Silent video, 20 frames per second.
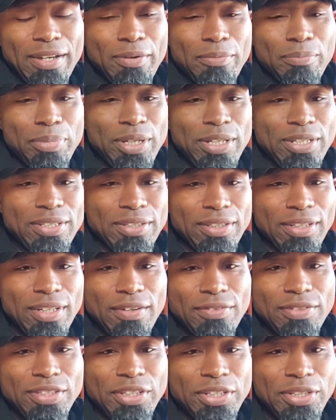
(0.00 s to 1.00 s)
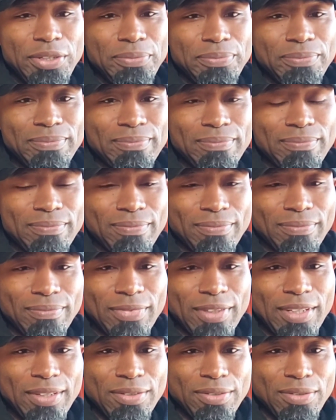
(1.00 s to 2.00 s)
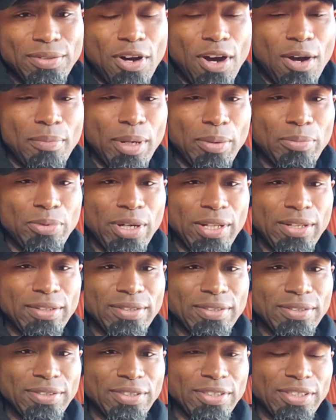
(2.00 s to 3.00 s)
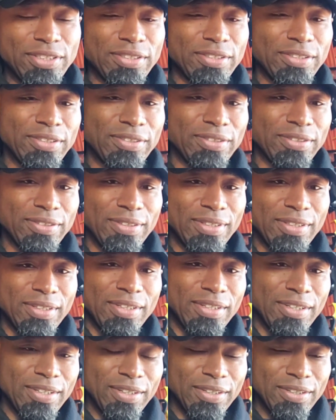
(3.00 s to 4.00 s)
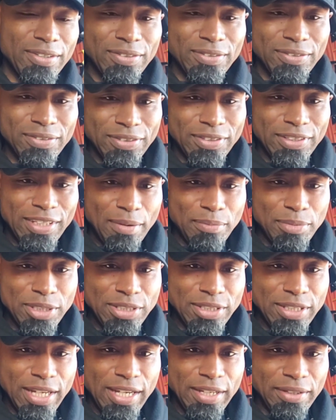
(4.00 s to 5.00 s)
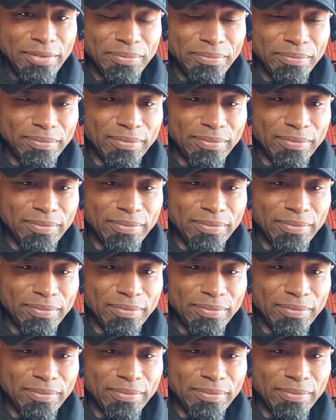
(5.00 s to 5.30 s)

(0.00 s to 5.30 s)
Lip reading: Peace and love to you. To all my brothers and sisters, namaste.